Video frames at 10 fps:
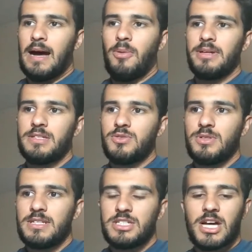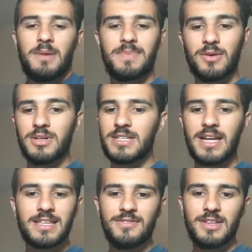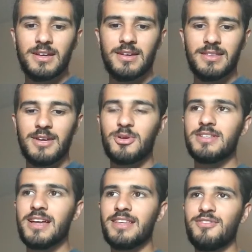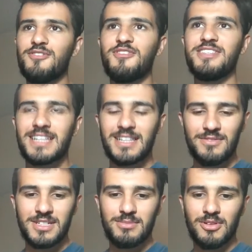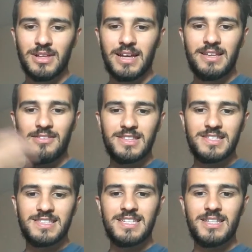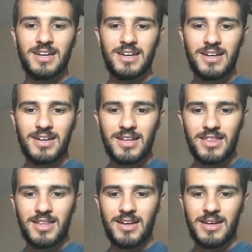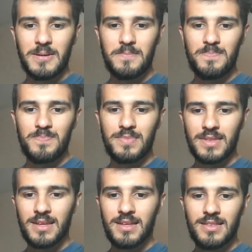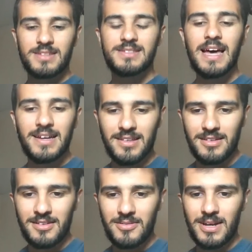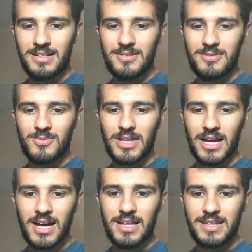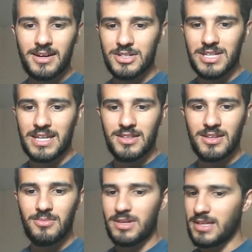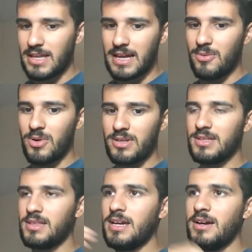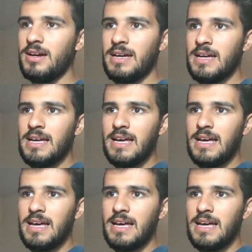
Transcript: I went into this shop, they were not even physically visible. I didn't even see the sign, right? When I got there, I just had the number and I went in there,